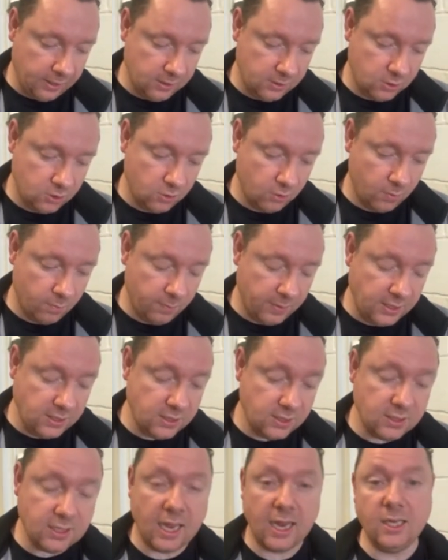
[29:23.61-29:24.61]
So it means
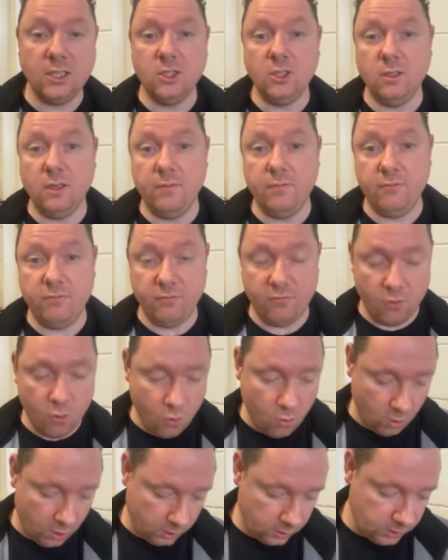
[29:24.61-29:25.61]
there's actually
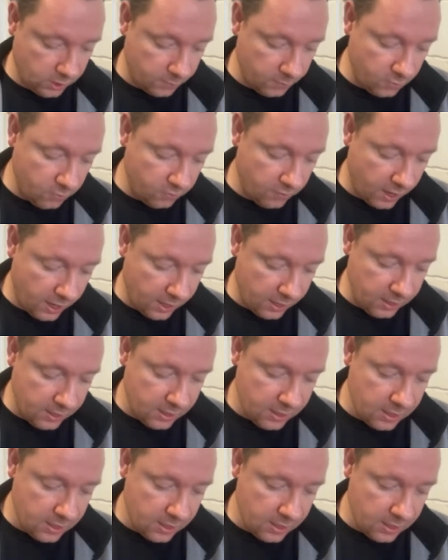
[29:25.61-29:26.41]
4, double that.